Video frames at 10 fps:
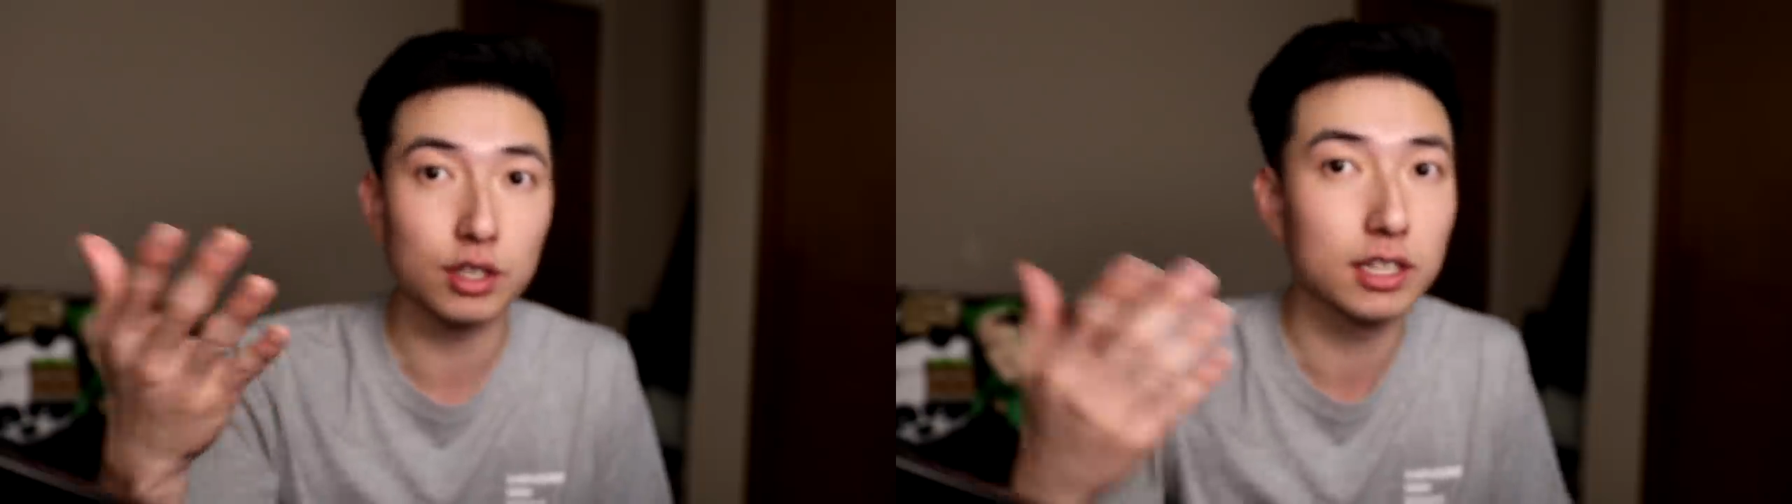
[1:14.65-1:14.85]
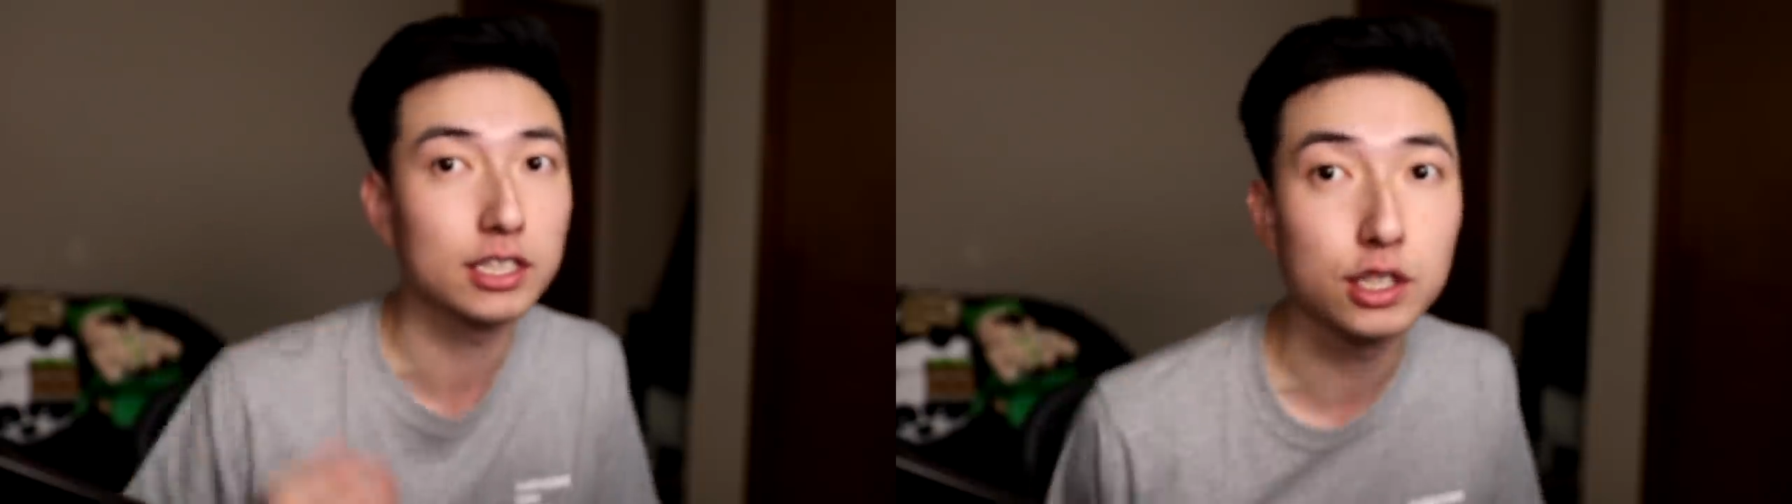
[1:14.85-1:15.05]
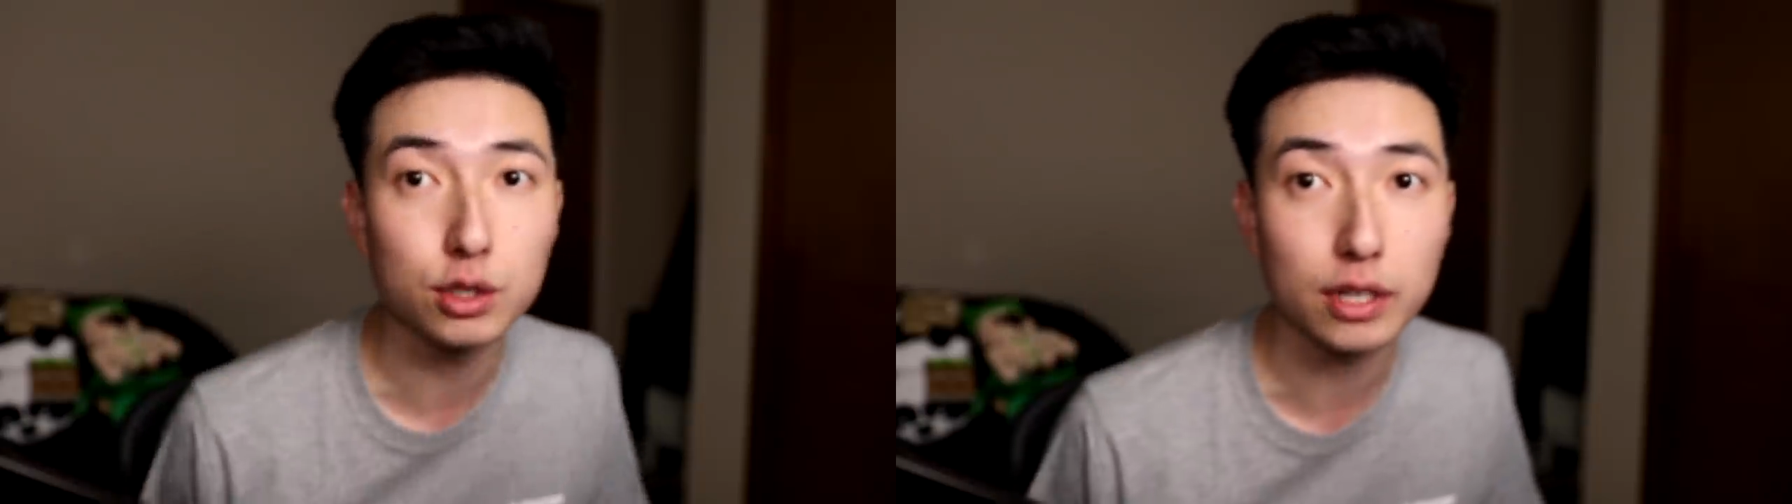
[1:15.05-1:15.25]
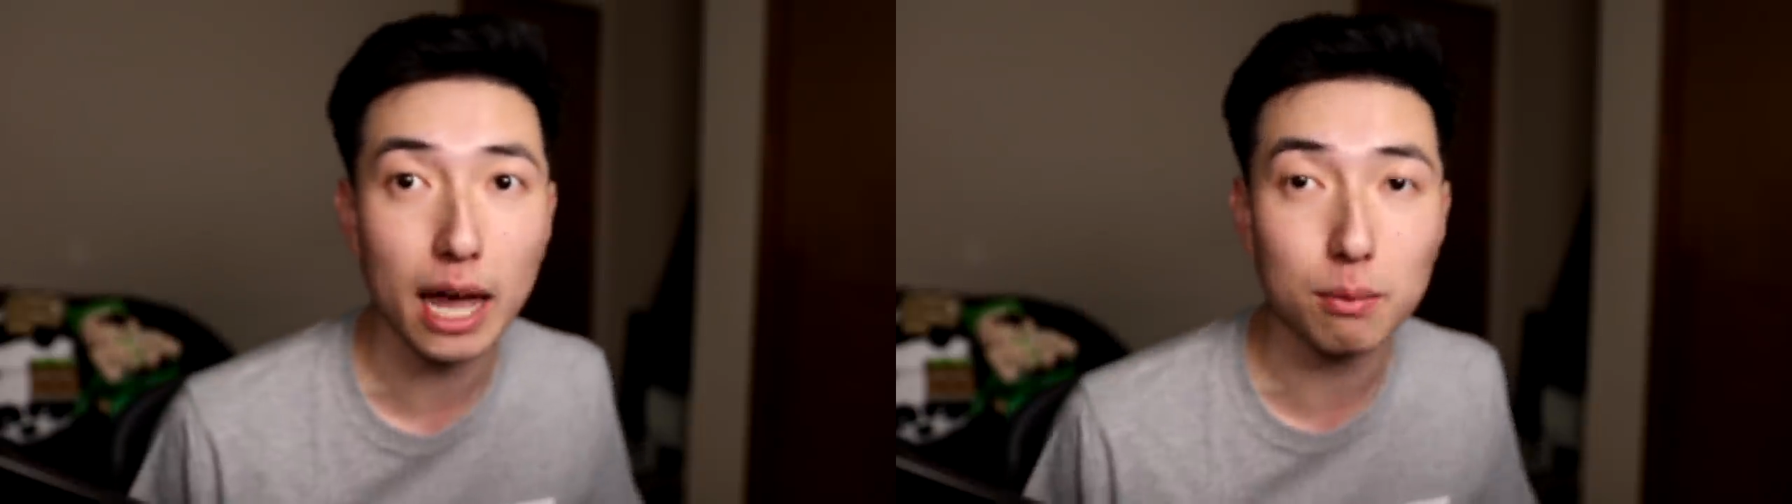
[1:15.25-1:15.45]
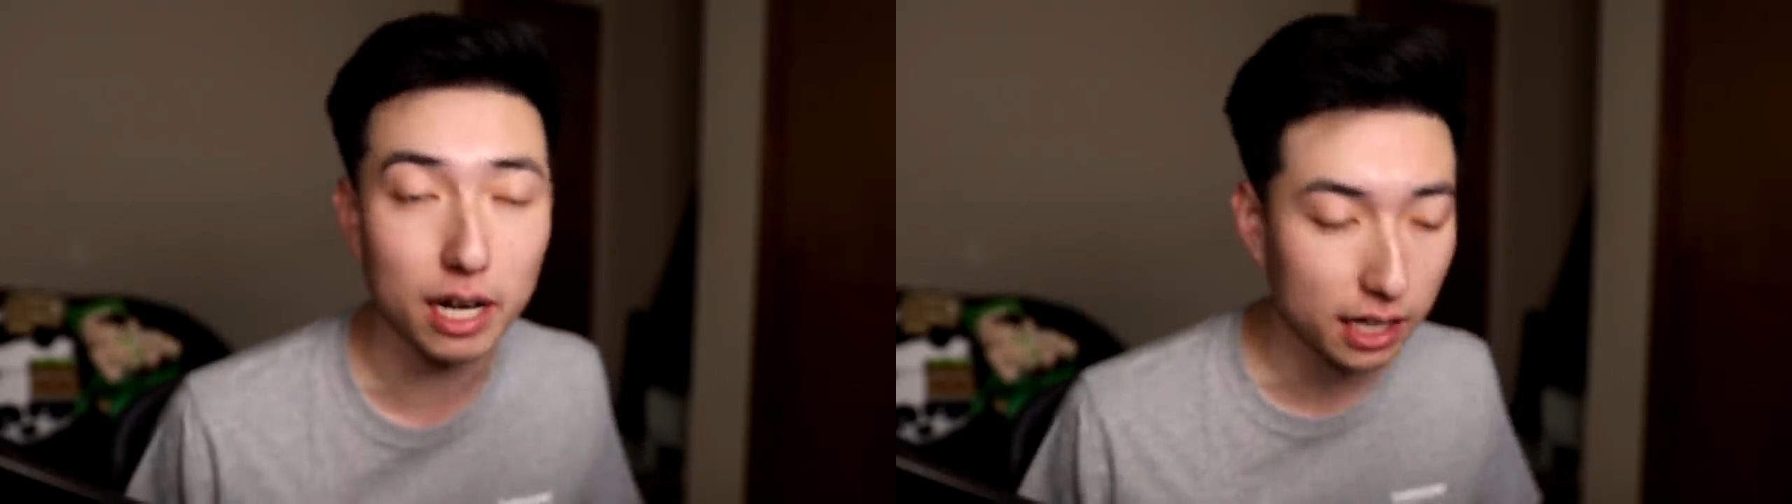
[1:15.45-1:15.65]
this new
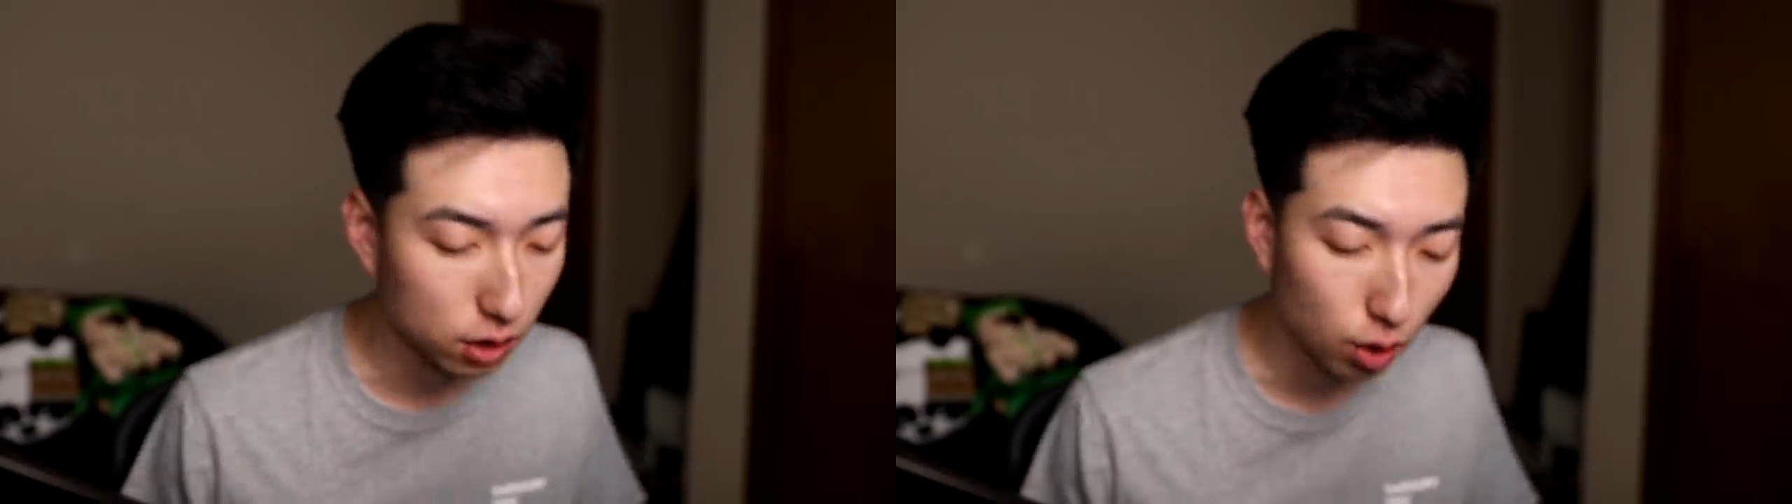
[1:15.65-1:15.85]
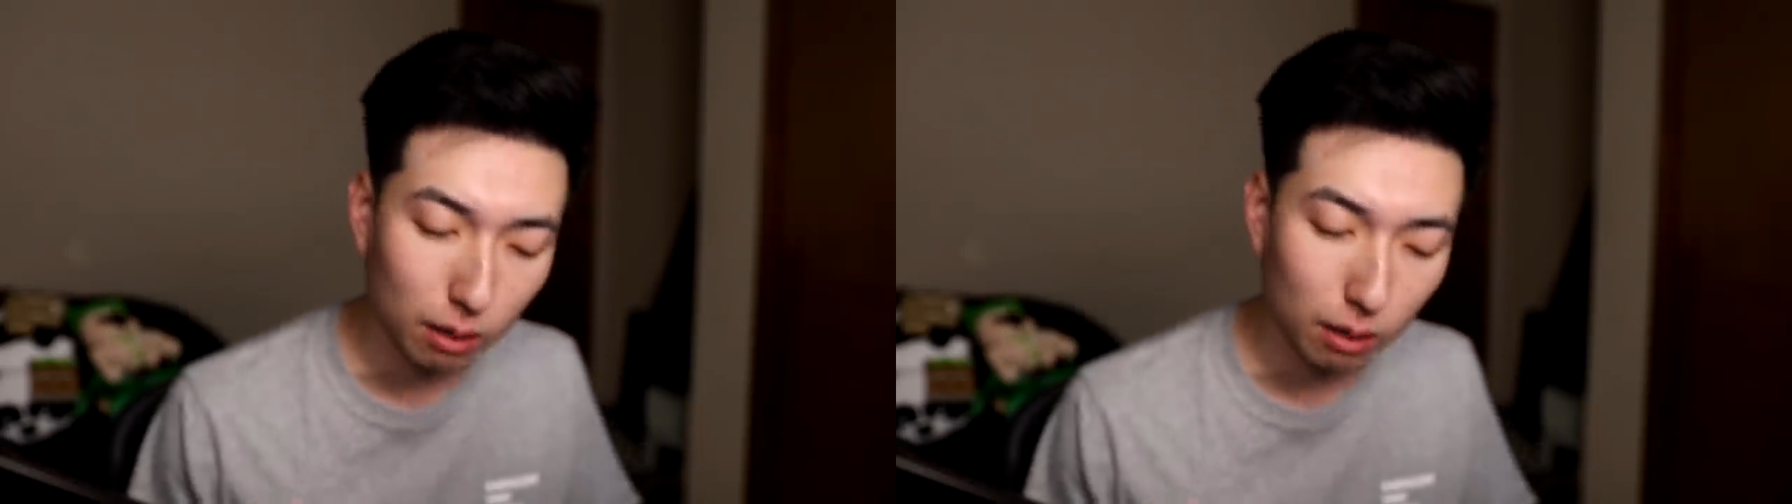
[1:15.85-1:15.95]
camera angle.